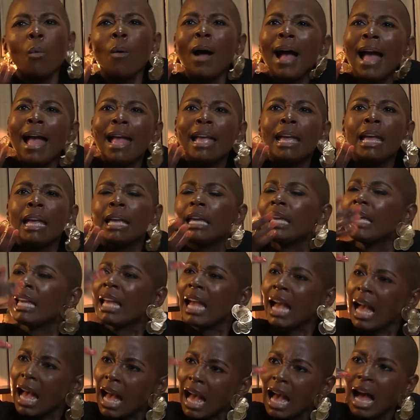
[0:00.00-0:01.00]
why?
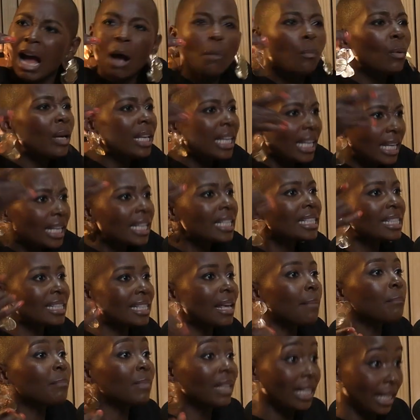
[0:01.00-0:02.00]
Yeah, we needed
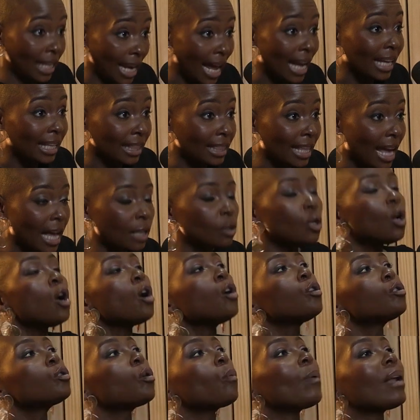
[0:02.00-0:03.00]
something like that.
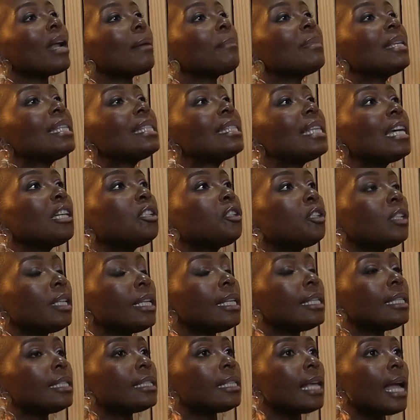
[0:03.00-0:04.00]
So what I'm
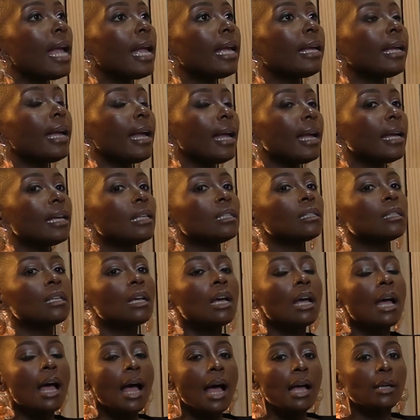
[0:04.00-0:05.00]
essentially saying is,
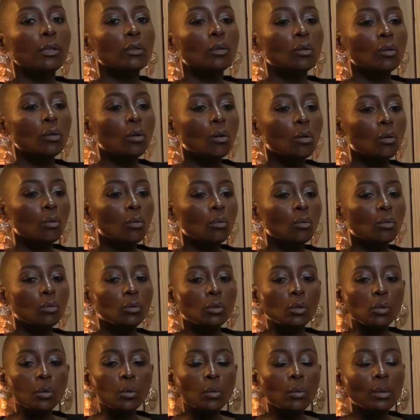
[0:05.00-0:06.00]

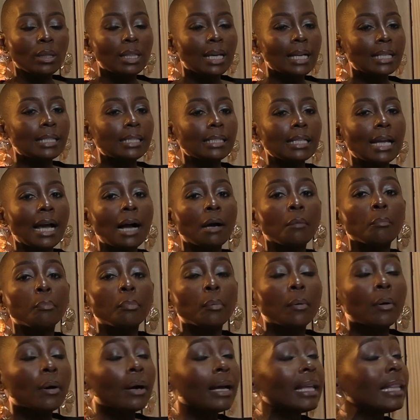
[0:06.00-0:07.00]
to that young
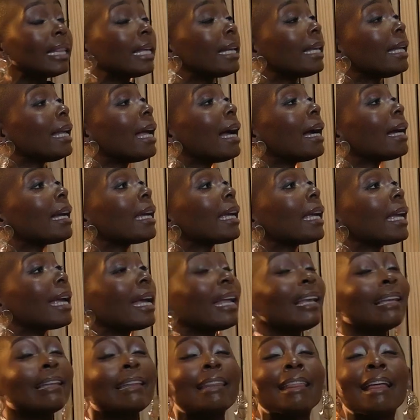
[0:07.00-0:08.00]
boy, that young
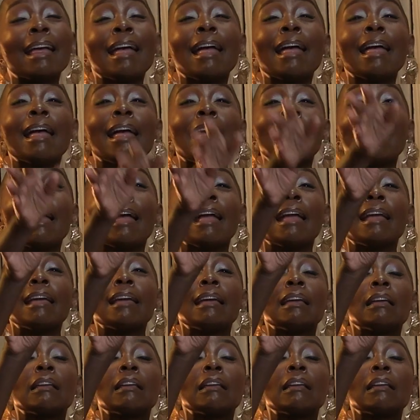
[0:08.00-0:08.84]
girl there